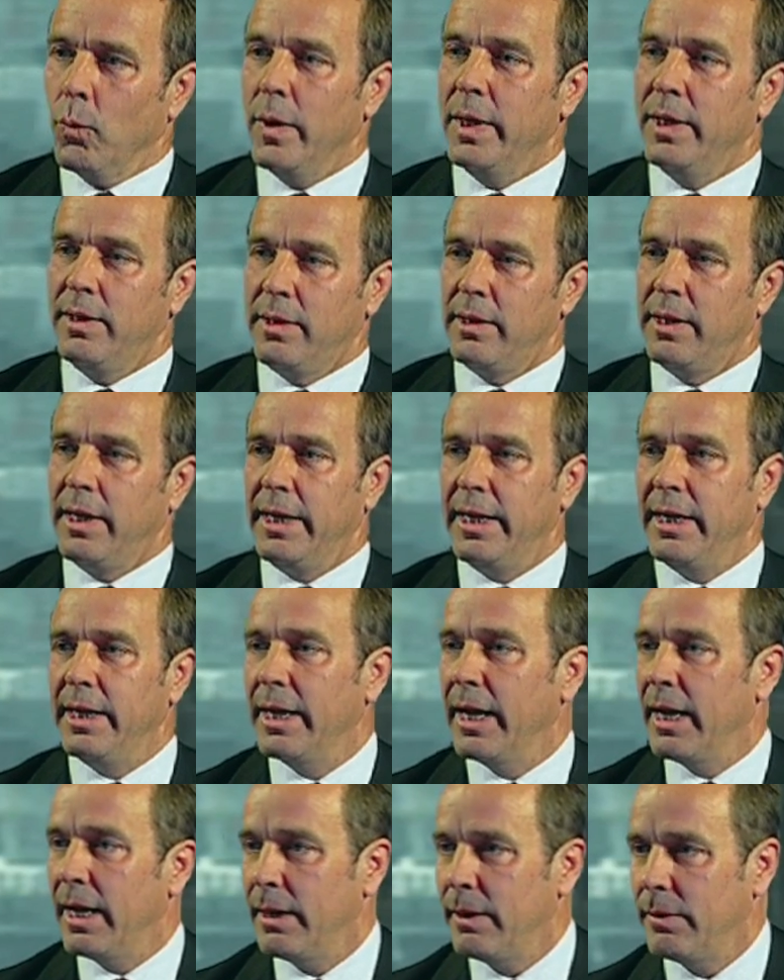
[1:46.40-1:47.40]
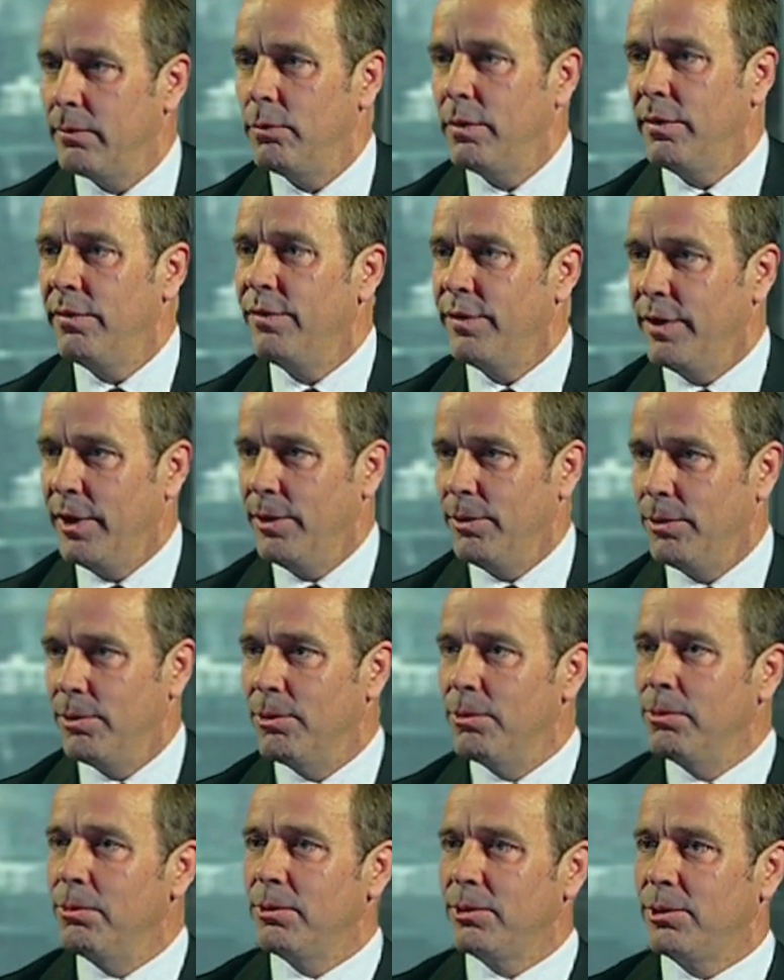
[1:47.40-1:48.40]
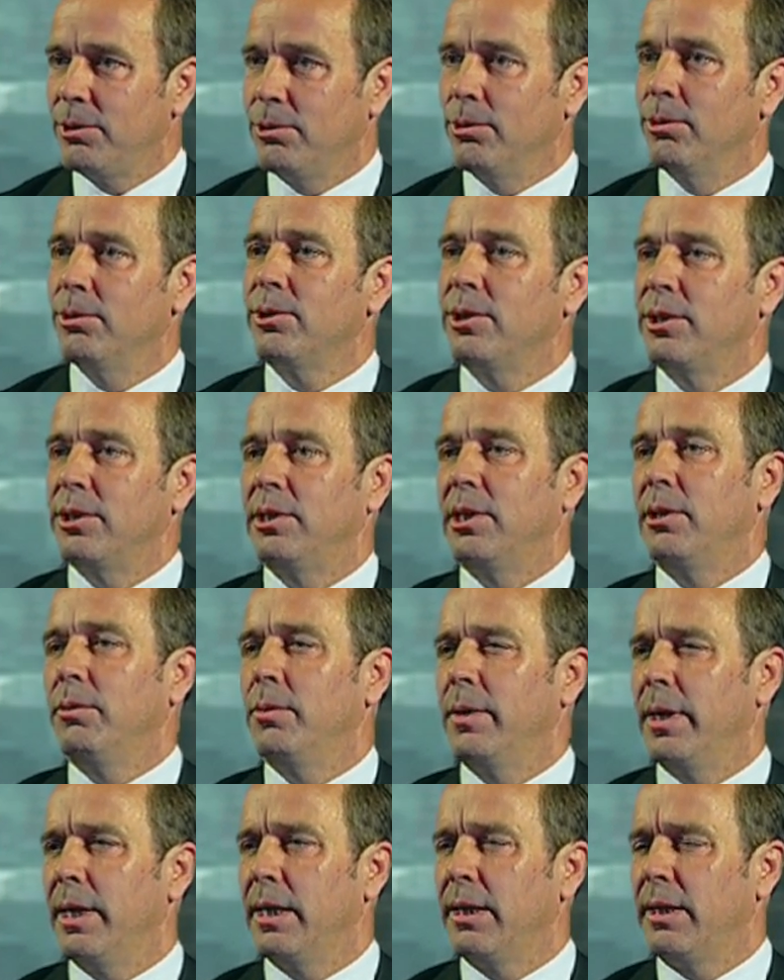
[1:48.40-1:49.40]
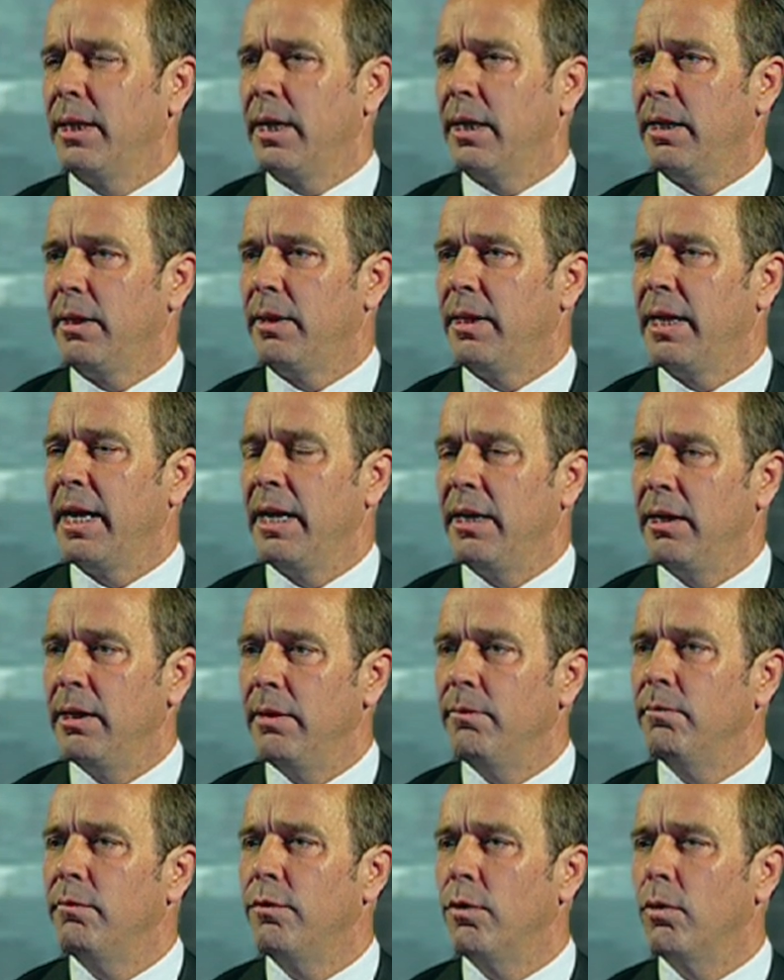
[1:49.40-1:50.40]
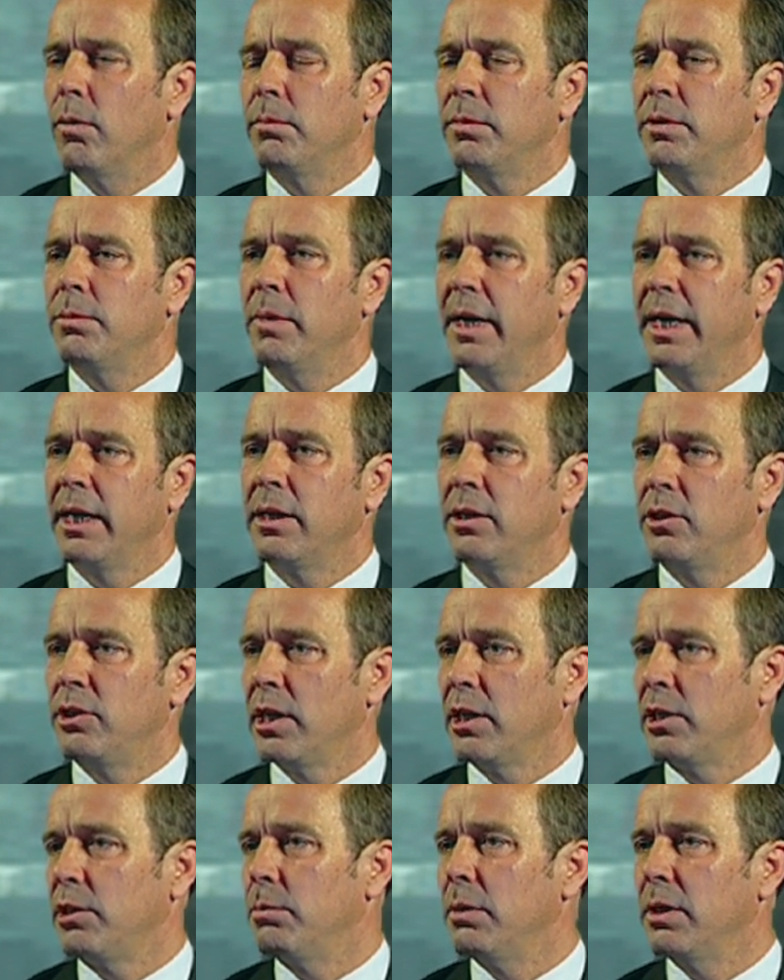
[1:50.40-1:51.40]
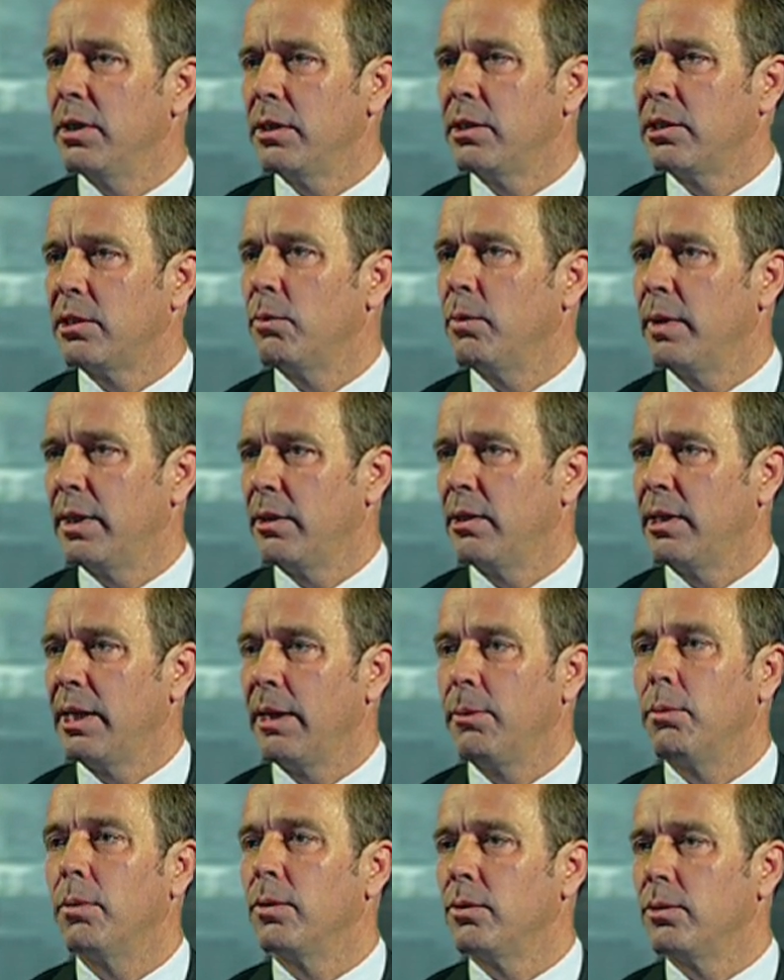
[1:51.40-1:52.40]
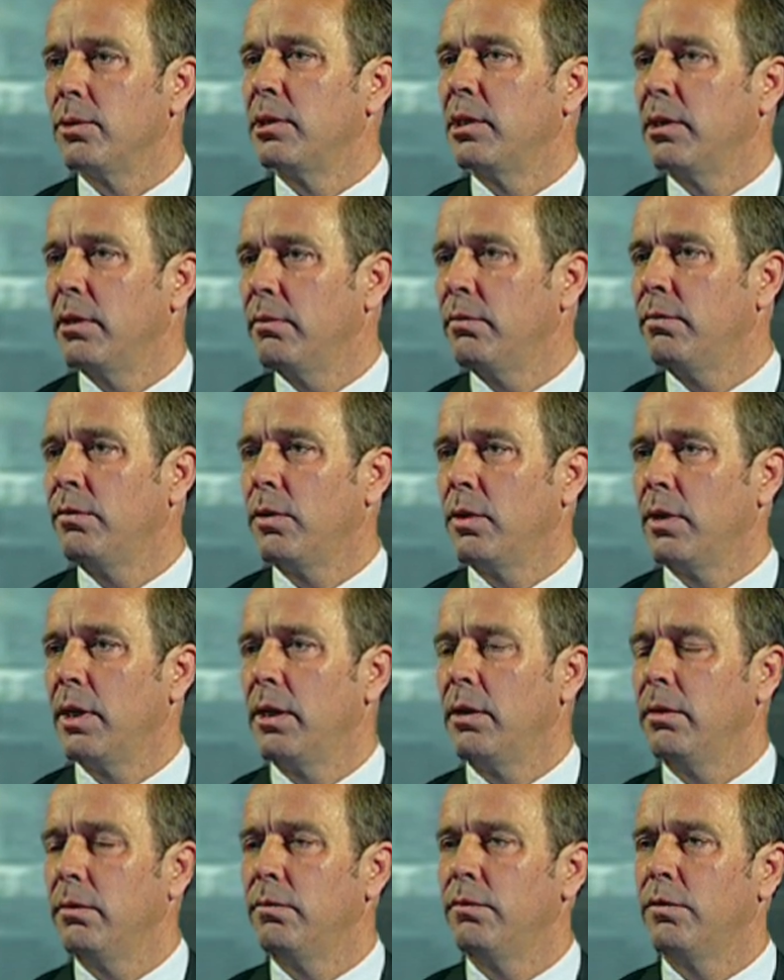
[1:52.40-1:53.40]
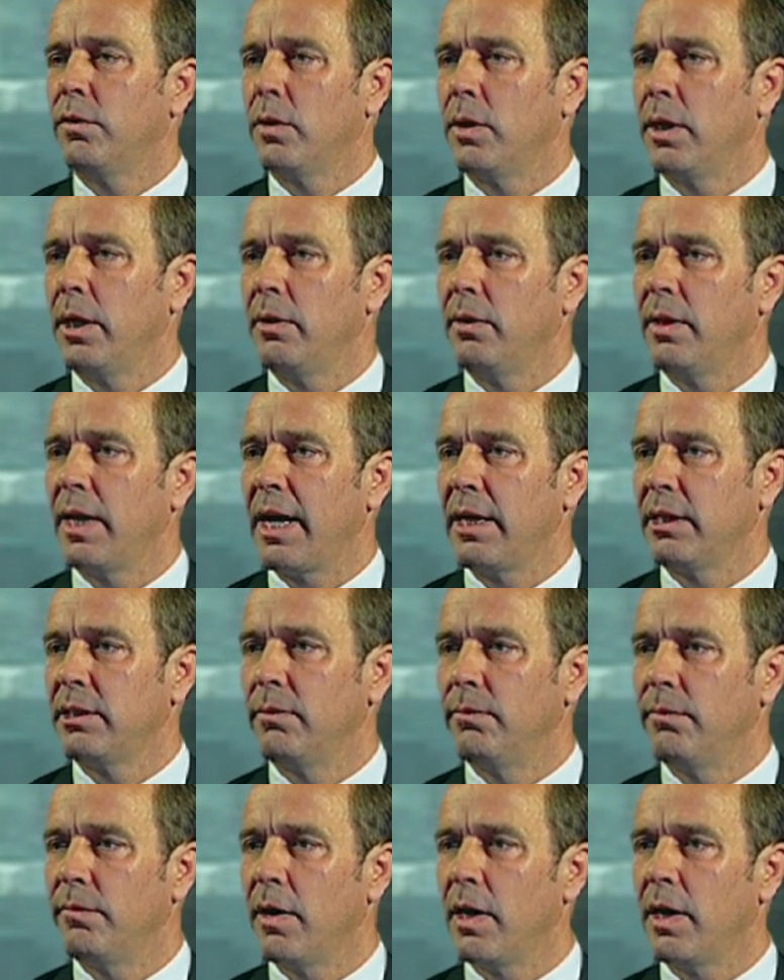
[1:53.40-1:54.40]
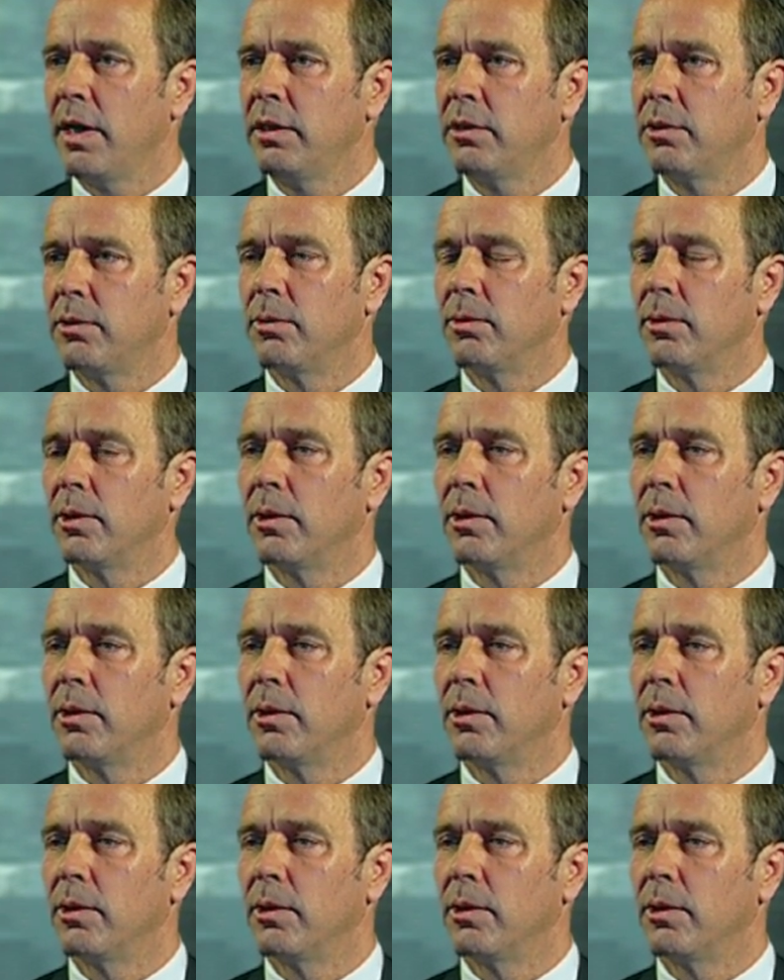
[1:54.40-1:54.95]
with the referral source, as it were, they're then informed to make a judgment as to whether they want to follow that advice or